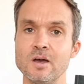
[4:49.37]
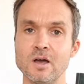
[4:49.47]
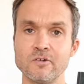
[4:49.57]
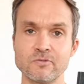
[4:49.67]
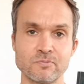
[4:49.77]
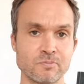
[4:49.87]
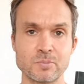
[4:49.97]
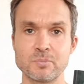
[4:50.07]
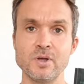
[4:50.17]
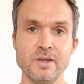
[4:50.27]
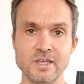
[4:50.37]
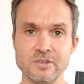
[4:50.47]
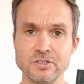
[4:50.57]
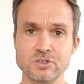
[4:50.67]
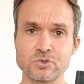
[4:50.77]
I've put a link in
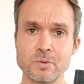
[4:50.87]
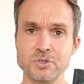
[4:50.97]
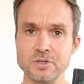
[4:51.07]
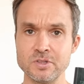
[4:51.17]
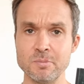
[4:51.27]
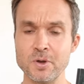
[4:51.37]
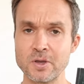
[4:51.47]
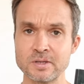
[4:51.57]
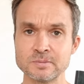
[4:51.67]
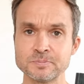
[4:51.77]
the description to the book.